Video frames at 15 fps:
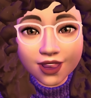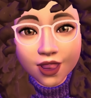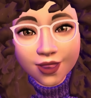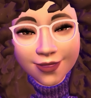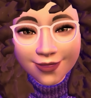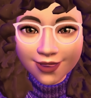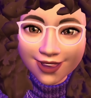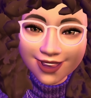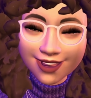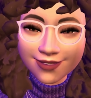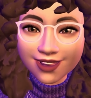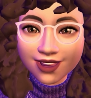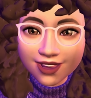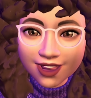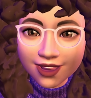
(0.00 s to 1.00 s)
know. I'm
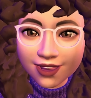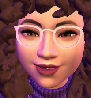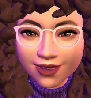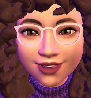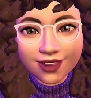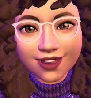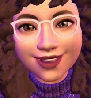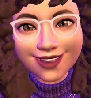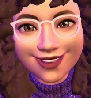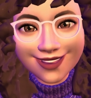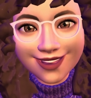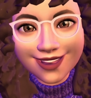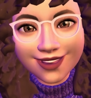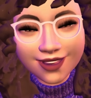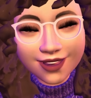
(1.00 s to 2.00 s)
giving a shout out to
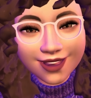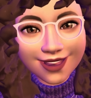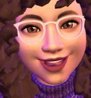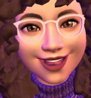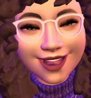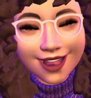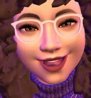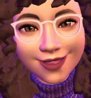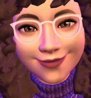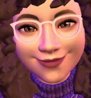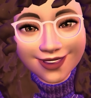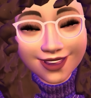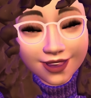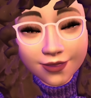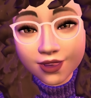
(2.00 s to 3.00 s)
JustAddSazon
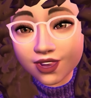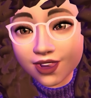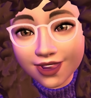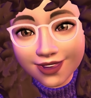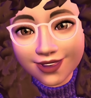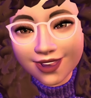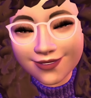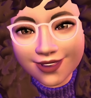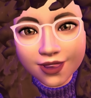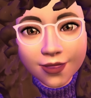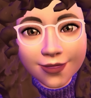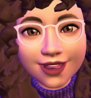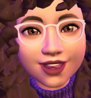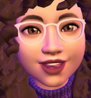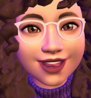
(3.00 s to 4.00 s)
because I appreciate your gift so
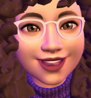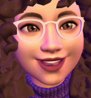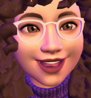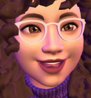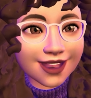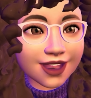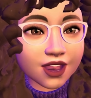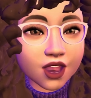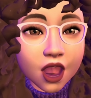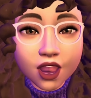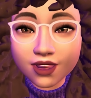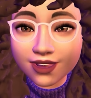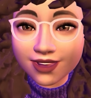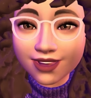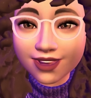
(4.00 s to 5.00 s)
much. And like,
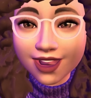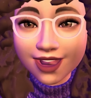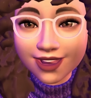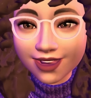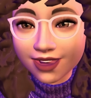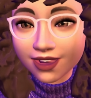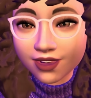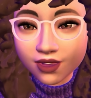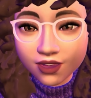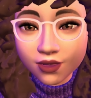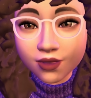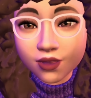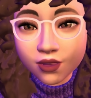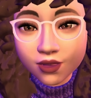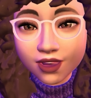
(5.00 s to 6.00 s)
honestly, I think it's so
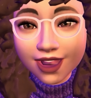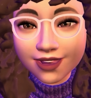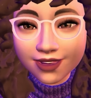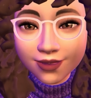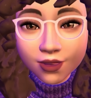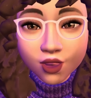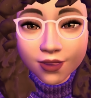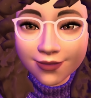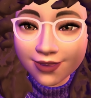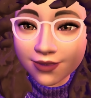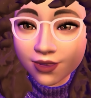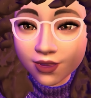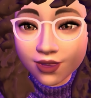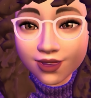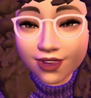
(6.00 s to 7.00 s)
cool. I think more
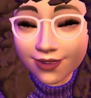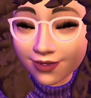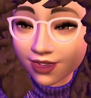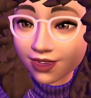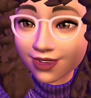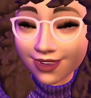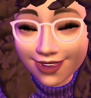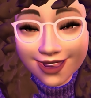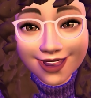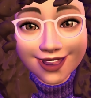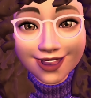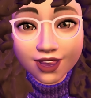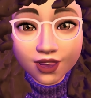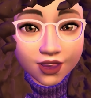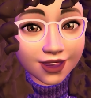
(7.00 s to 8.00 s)
people should definitely
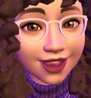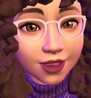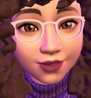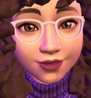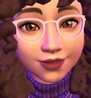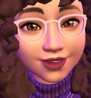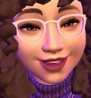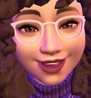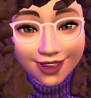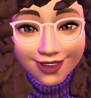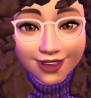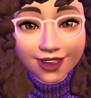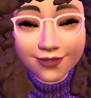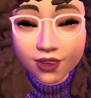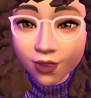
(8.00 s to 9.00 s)
check out
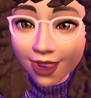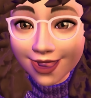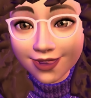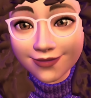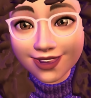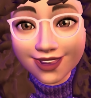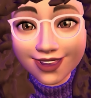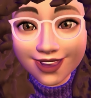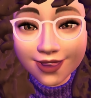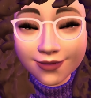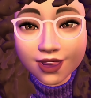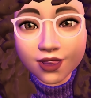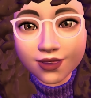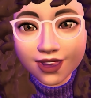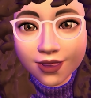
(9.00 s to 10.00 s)
these. If you have these, let me
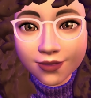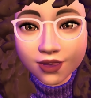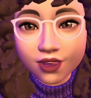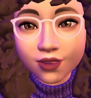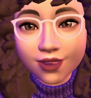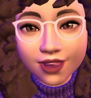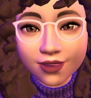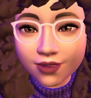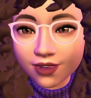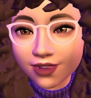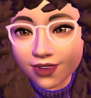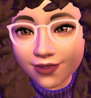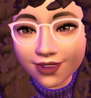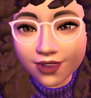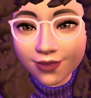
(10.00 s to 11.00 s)
know down below what you
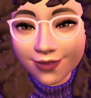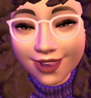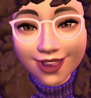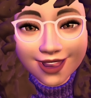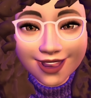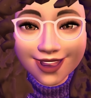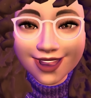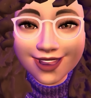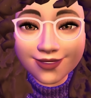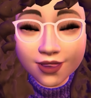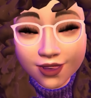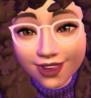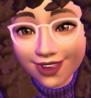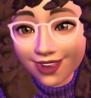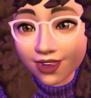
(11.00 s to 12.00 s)
think of them. If you're
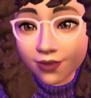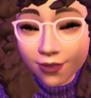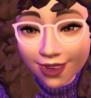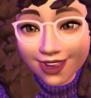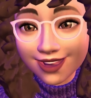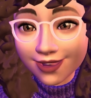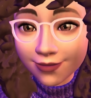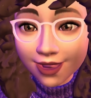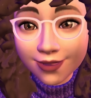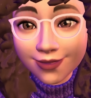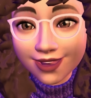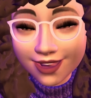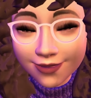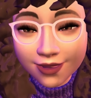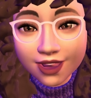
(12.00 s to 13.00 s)
thinking of picking them up,
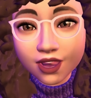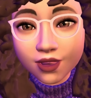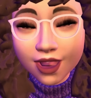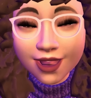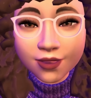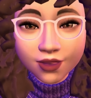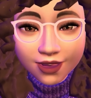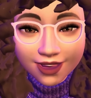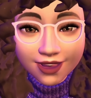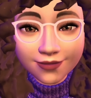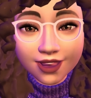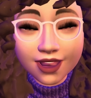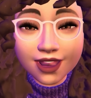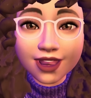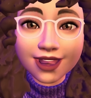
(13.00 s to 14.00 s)
let me know. I will leave
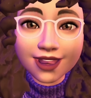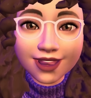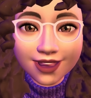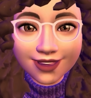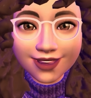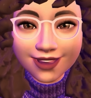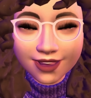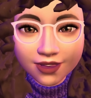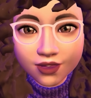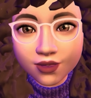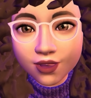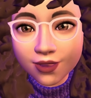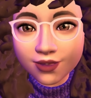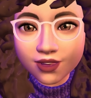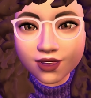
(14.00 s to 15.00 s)
links in the
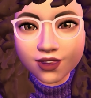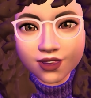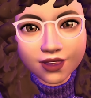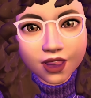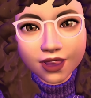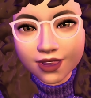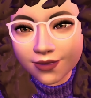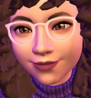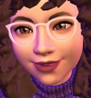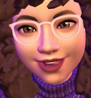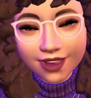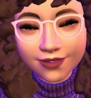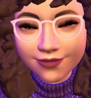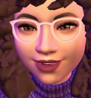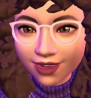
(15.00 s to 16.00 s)
description. They're not going to be
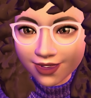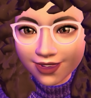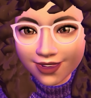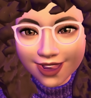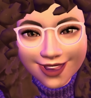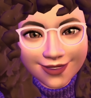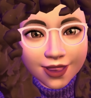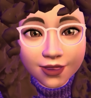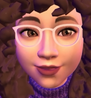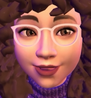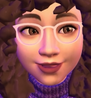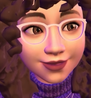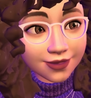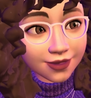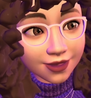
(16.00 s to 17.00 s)
affiliate. I lost my
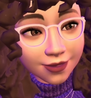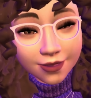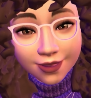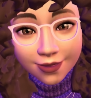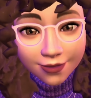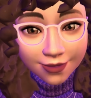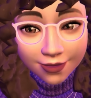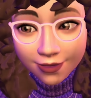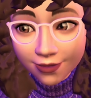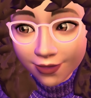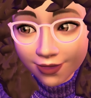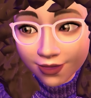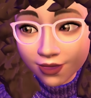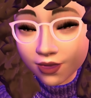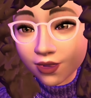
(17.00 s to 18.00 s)
affiliate with Amazon
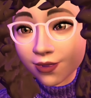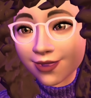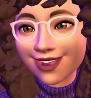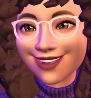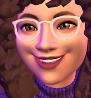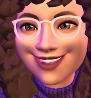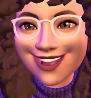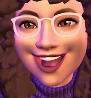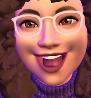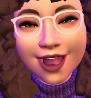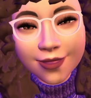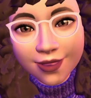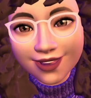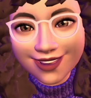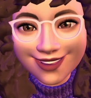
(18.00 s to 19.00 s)
months ago, but I
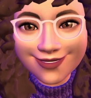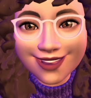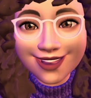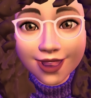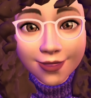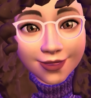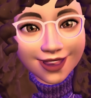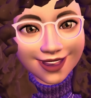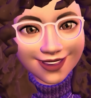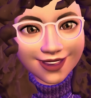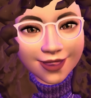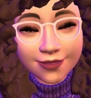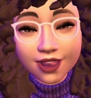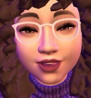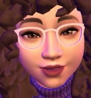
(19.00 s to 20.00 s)
will leave some links.
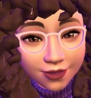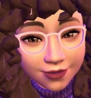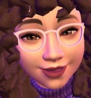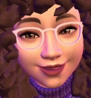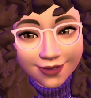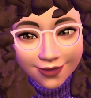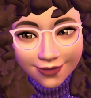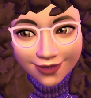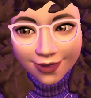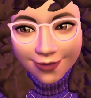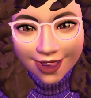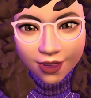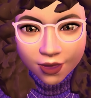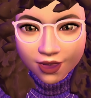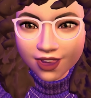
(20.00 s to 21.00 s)
They
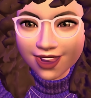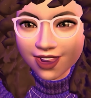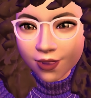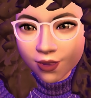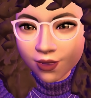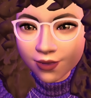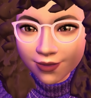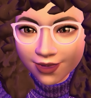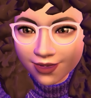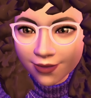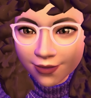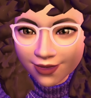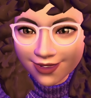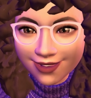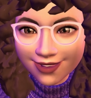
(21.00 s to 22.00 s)
might look huge for some
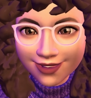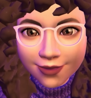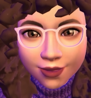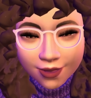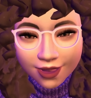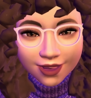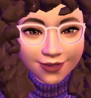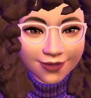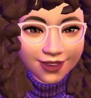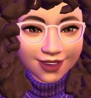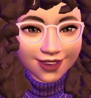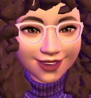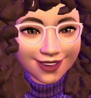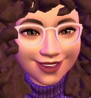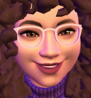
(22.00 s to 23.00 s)
reason. If you're not
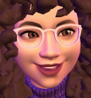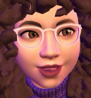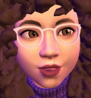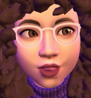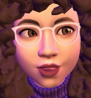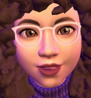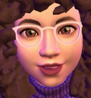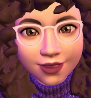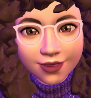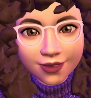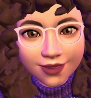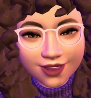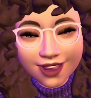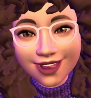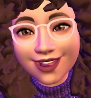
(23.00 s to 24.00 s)
affiliate links, they look
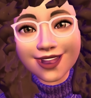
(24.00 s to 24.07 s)
huge.